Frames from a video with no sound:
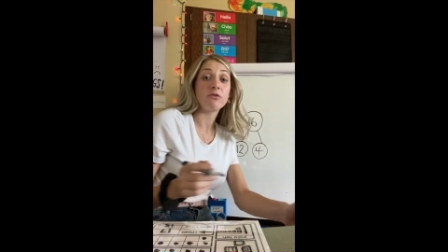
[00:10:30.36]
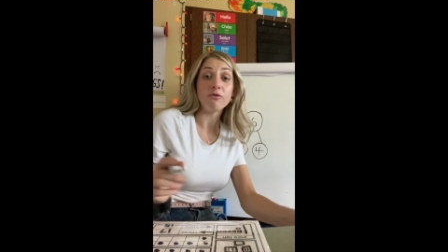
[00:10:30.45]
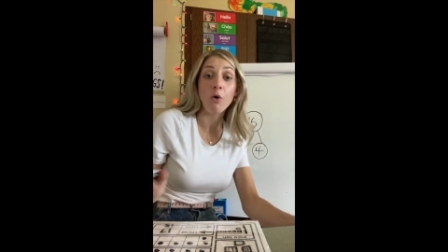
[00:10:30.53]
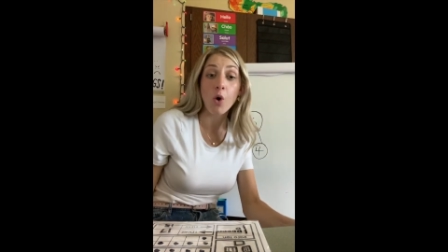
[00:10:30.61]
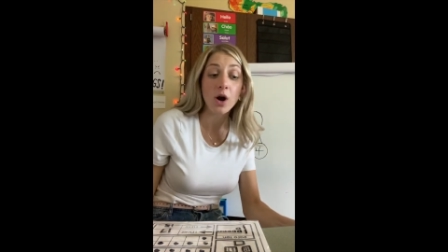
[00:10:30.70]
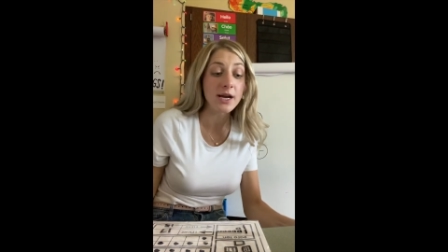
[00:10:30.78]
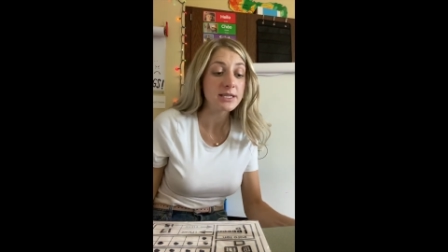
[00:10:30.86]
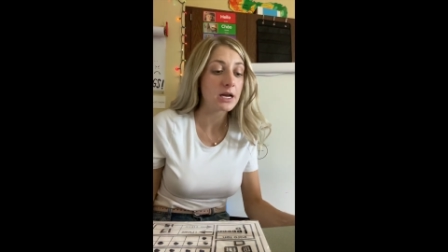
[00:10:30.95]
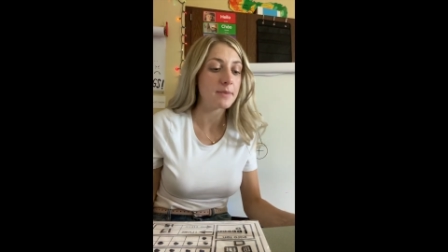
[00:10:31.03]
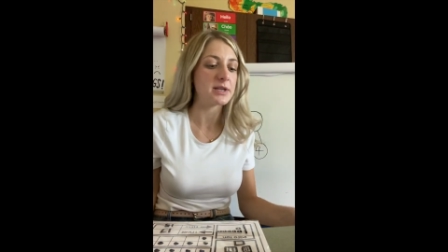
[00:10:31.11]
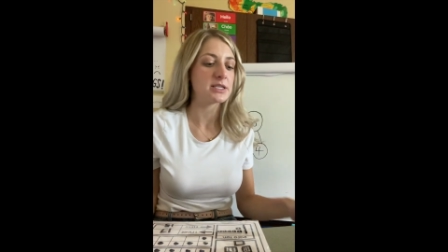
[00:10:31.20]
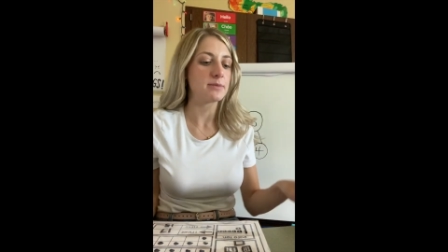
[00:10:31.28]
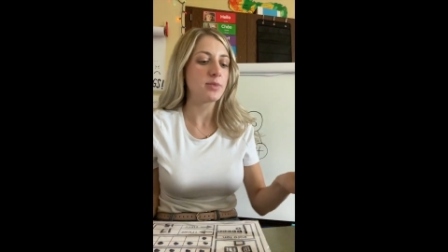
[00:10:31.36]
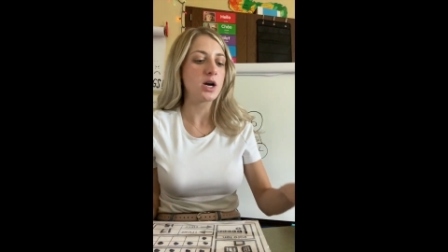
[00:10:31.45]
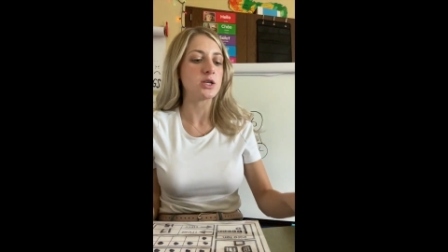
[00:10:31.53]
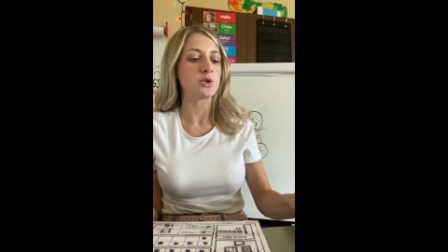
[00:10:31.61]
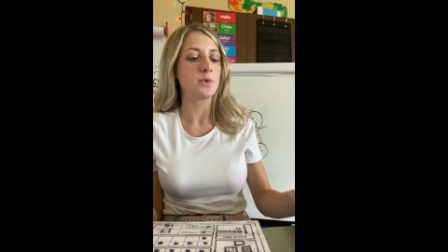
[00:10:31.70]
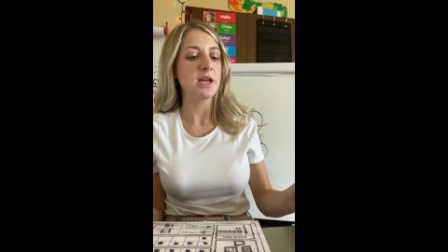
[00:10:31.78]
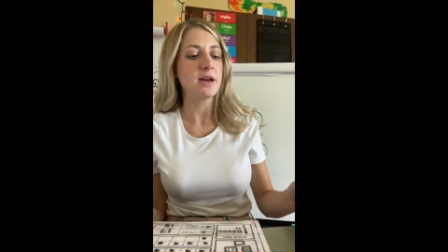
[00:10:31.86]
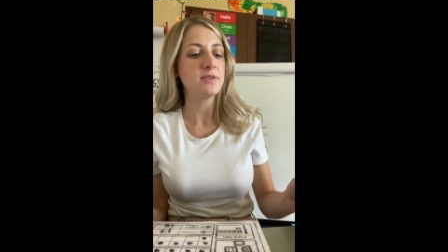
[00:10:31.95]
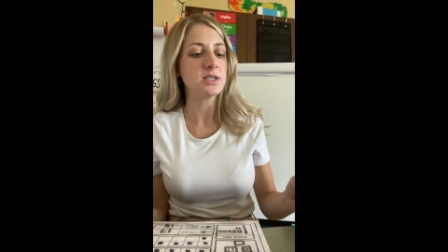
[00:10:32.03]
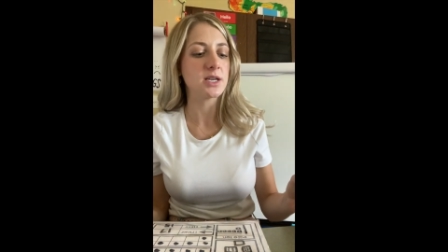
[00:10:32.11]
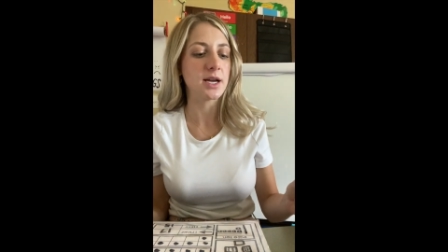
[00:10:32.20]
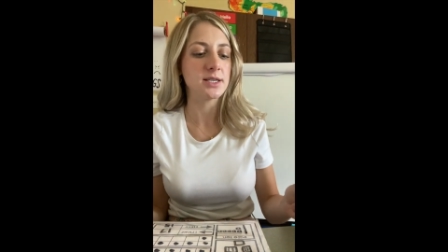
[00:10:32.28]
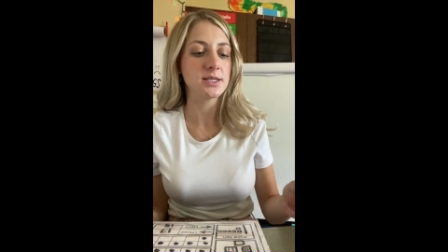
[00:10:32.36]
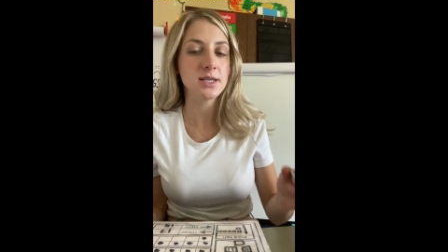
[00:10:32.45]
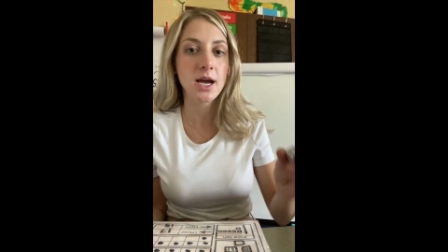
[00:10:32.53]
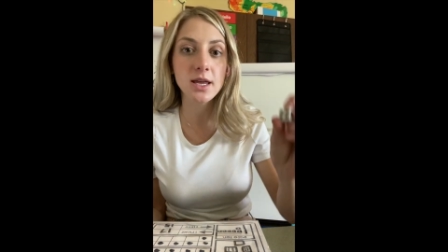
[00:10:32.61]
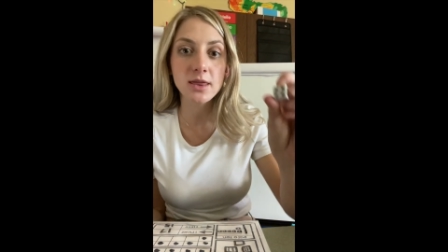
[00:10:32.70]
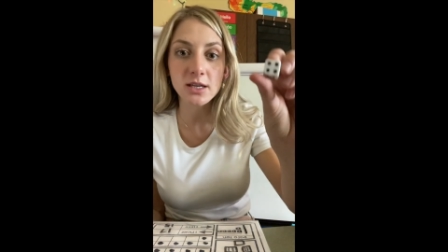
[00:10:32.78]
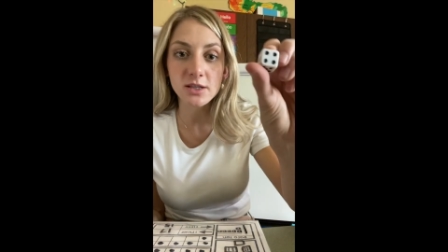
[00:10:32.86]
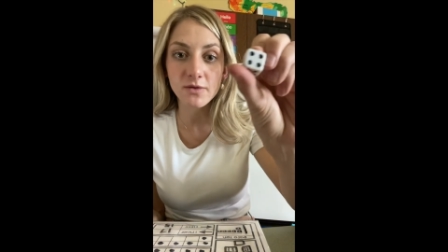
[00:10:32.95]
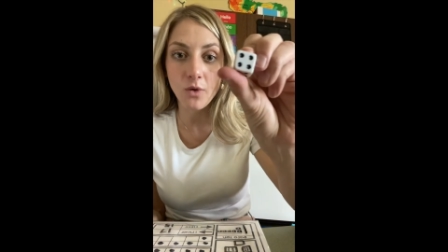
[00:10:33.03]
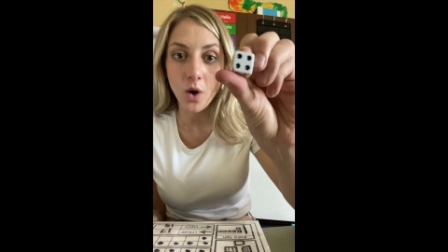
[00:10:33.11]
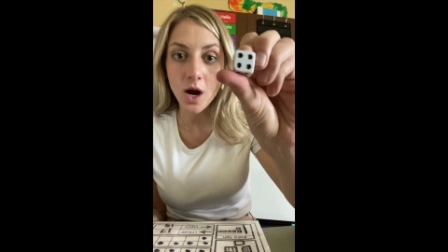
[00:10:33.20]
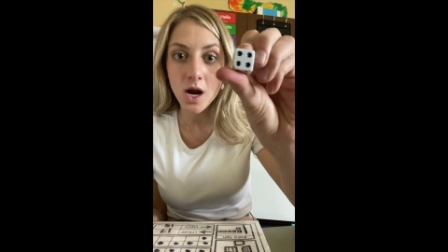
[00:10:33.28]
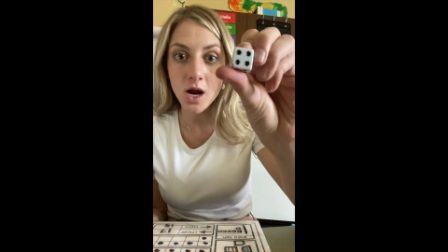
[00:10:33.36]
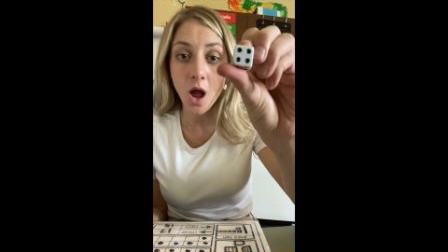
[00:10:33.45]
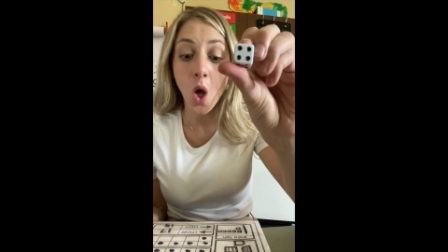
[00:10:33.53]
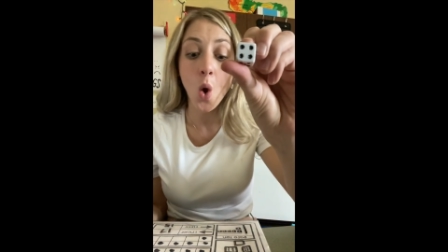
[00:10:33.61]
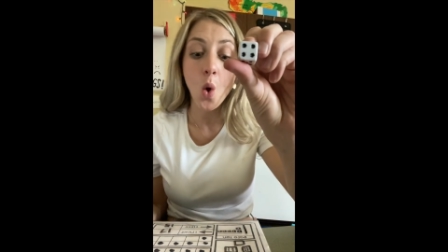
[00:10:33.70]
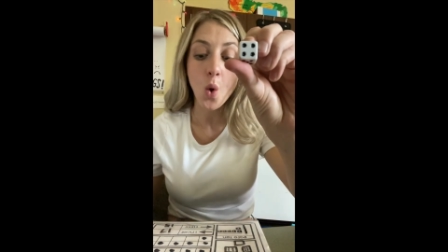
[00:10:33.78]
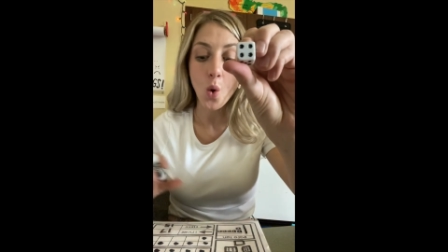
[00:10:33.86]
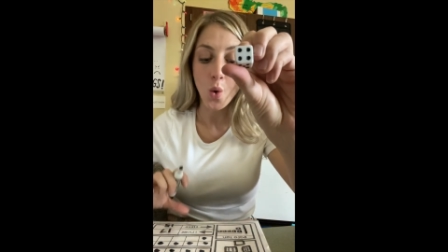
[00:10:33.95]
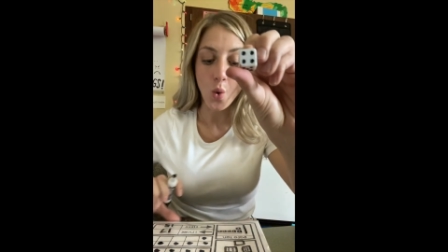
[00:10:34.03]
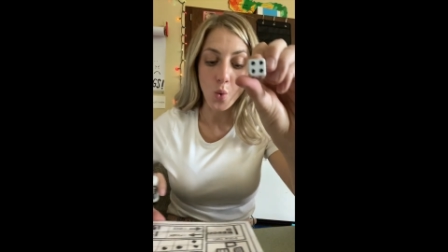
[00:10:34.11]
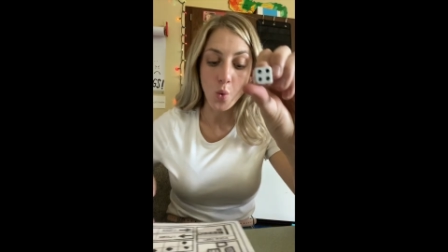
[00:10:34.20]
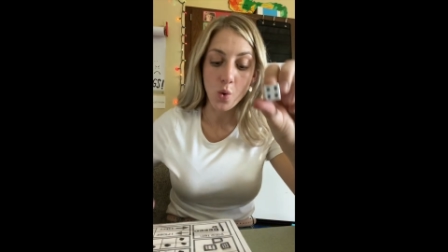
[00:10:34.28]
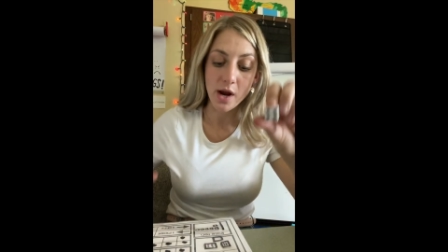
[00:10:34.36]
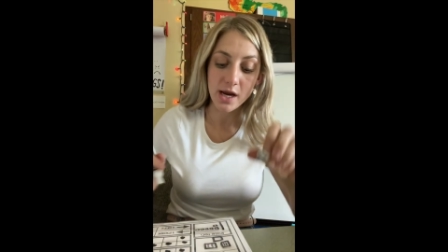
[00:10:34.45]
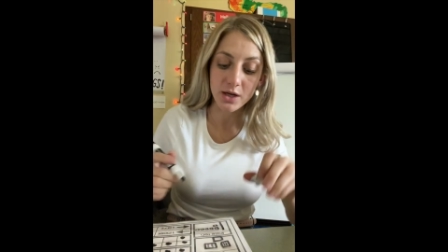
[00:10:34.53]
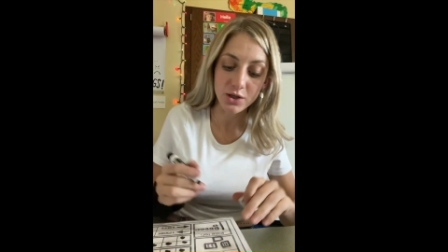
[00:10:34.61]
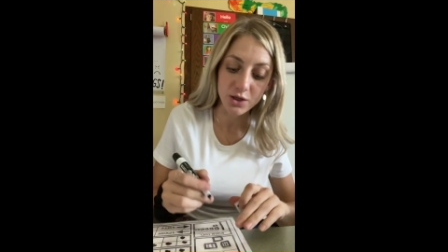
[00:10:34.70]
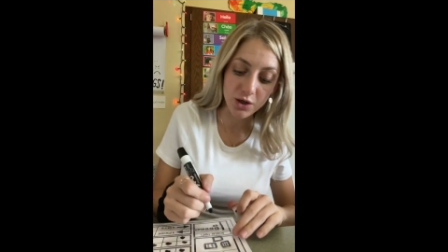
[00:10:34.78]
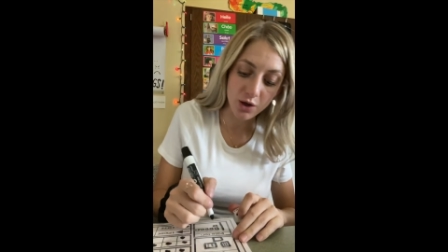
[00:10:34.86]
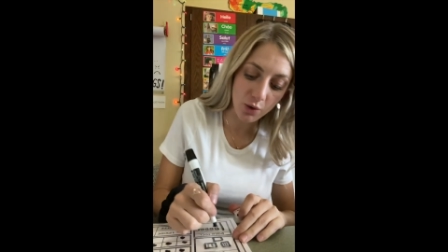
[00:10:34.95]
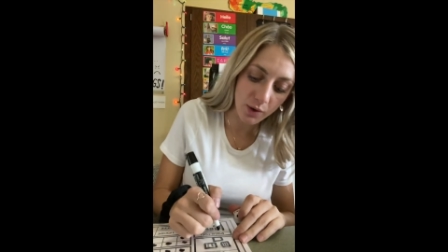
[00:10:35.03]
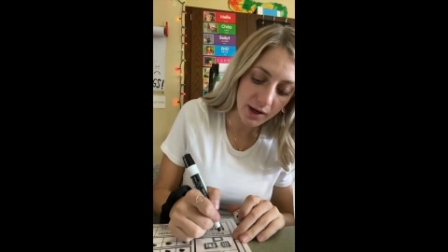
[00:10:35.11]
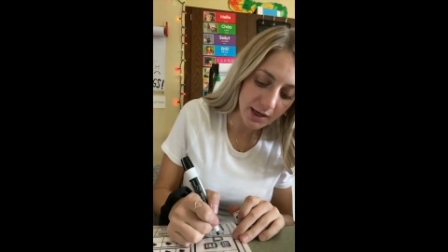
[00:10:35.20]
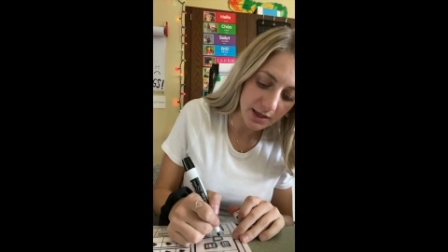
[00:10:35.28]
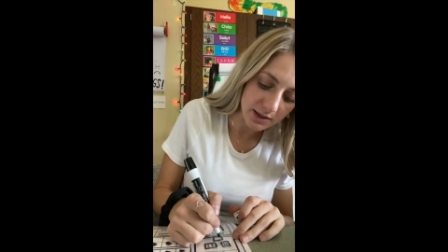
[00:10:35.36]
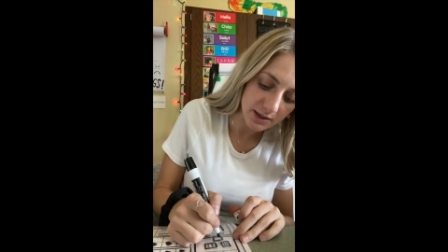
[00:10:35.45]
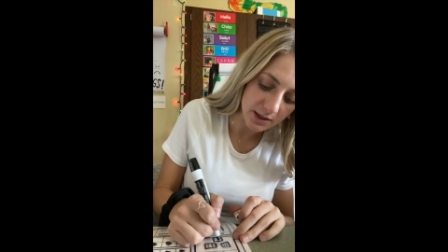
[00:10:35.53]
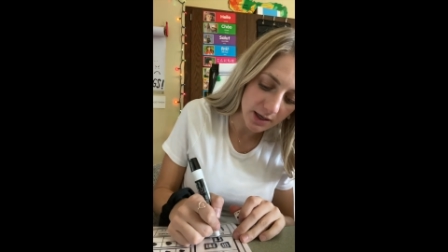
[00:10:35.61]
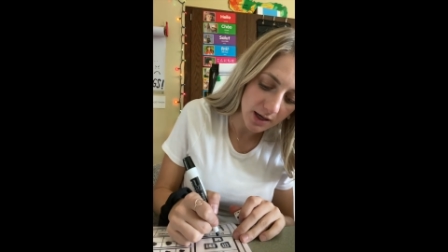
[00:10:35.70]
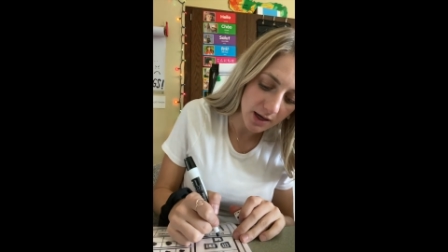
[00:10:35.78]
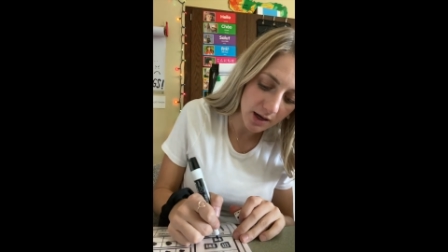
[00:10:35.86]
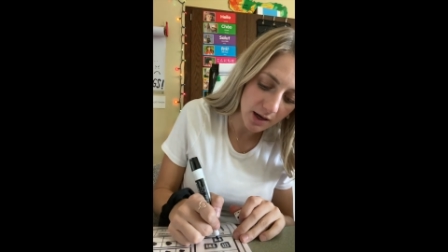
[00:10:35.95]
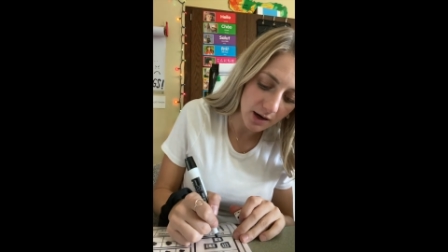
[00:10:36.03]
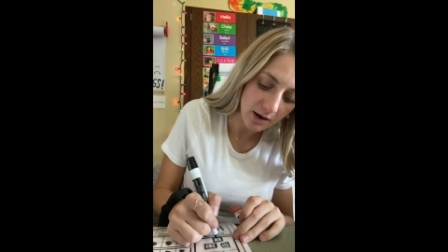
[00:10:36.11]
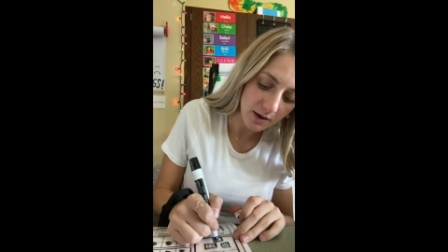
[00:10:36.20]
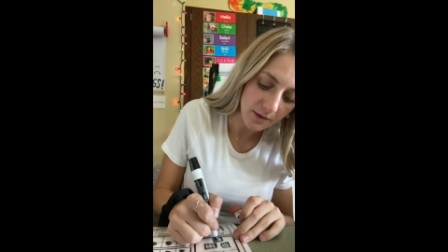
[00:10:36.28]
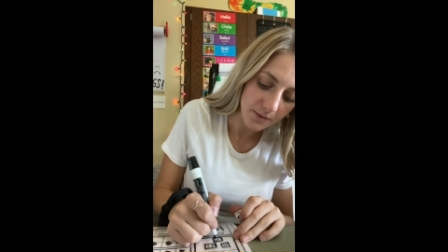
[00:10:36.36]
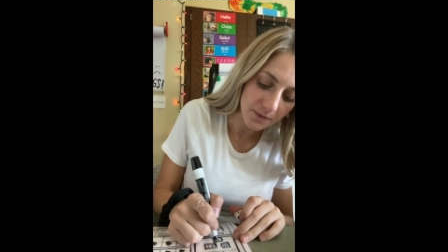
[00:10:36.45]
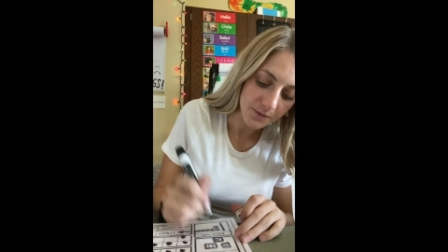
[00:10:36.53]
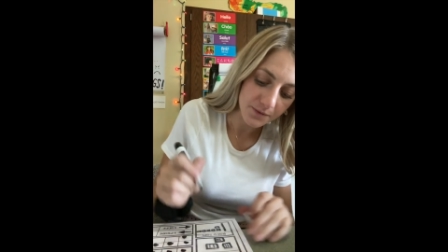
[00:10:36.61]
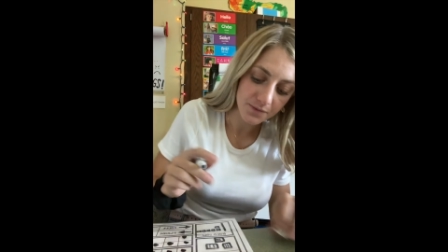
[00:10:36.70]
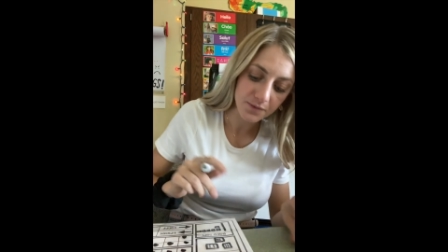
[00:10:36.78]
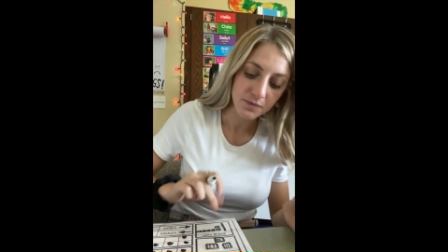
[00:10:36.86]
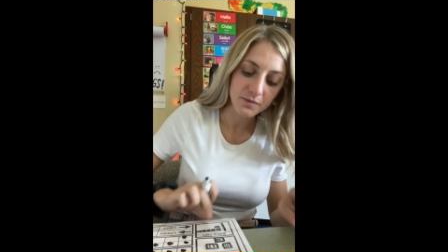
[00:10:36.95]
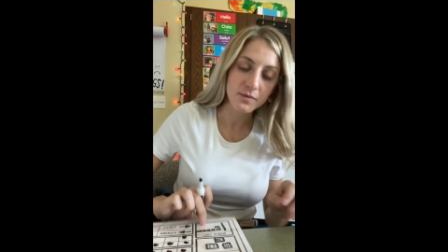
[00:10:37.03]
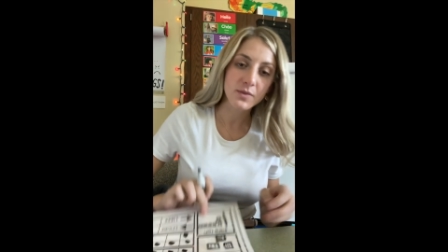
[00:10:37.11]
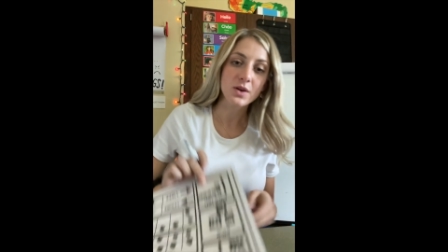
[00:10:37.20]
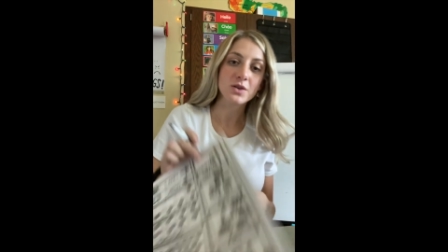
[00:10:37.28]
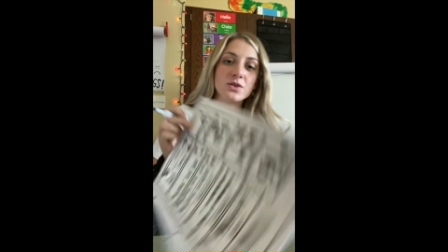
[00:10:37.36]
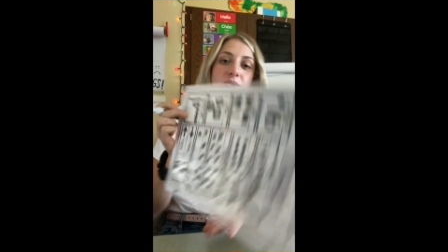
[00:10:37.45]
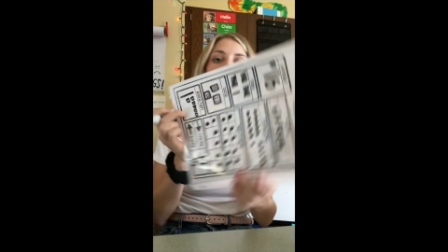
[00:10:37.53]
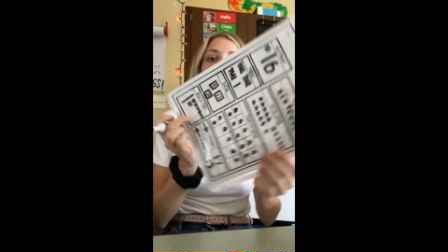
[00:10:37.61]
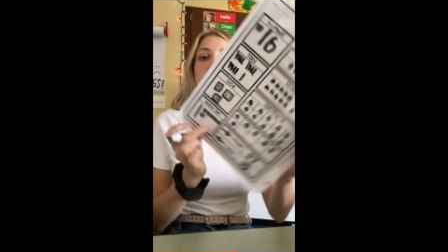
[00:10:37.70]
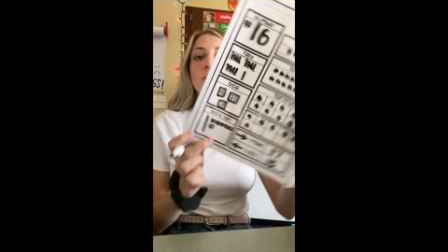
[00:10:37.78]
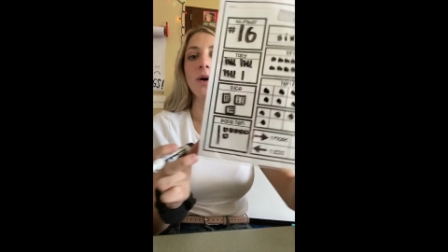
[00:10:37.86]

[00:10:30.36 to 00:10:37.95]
4 is our missing part. Do we have a dice side? That's 4. We do indeed. So go